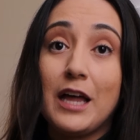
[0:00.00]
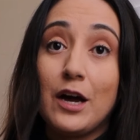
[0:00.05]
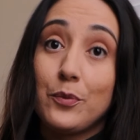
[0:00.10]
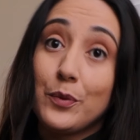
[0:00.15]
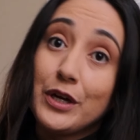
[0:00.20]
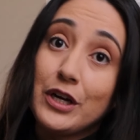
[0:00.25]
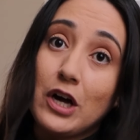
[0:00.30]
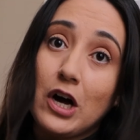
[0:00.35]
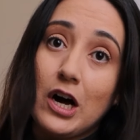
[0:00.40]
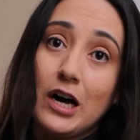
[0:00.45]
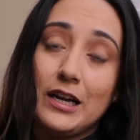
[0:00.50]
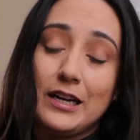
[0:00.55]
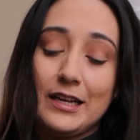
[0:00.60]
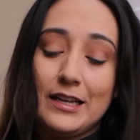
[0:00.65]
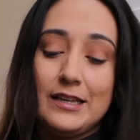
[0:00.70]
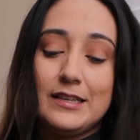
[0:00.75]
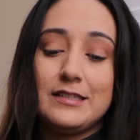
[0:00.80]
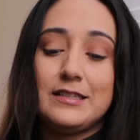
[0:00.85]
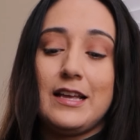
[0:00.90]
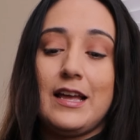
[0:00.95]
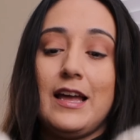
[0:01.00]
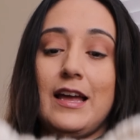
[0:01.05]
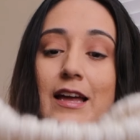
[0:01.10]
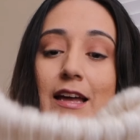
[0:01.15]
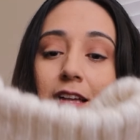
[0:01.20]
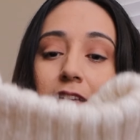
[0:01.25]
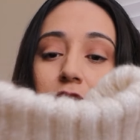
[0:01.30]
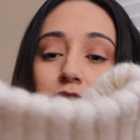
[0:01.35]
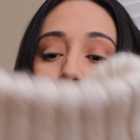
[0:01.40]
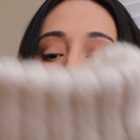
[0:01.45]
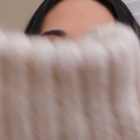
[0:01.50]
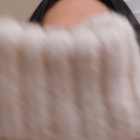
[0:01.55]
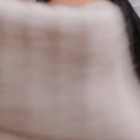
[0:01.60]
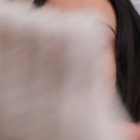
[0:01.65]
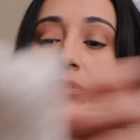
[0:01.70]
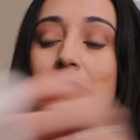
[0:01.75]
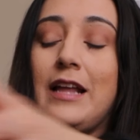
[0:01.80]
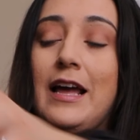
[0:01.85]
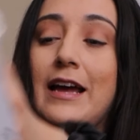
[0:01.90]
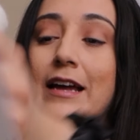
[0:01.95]
that we got is a
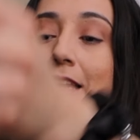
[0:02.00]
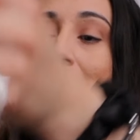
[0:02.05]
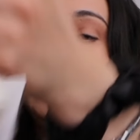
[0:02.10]
turtleneck